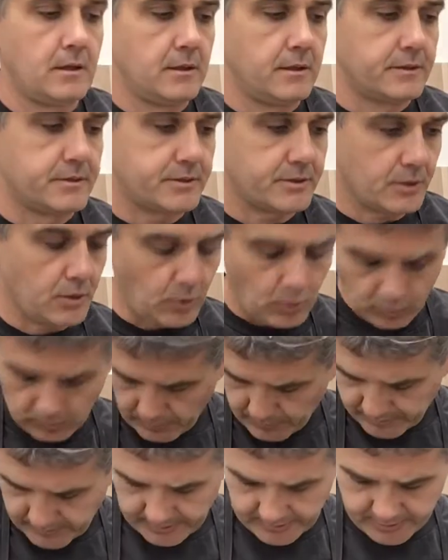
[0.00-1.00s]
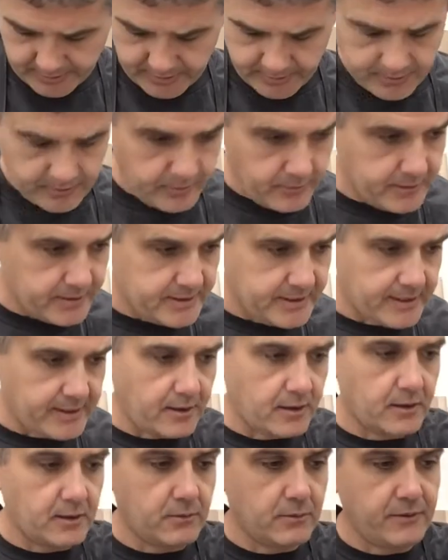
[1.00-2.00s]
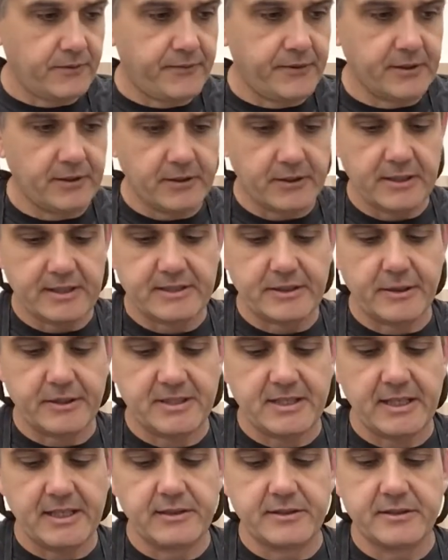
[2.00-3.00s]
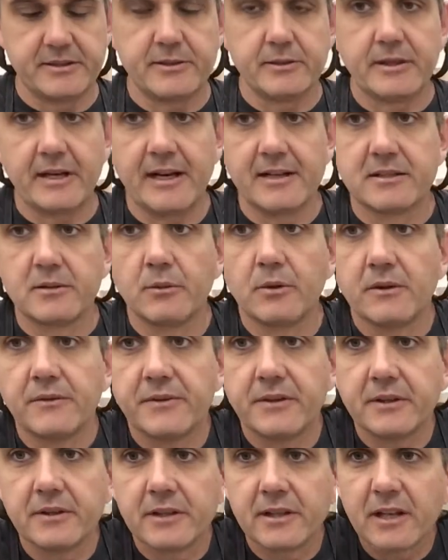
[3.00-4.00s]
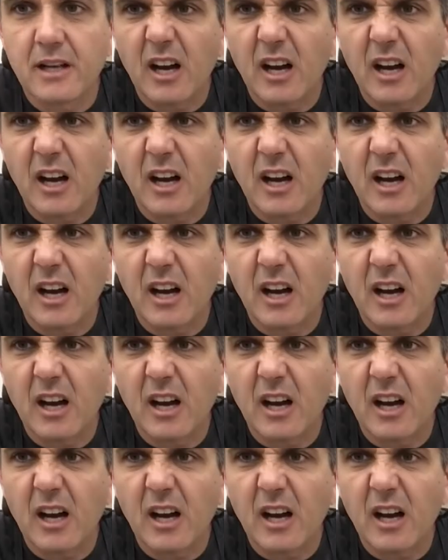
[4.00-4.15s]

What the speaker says: So what we're going to do is take our wood filler. As I was saying, there's two kinds of wood filler.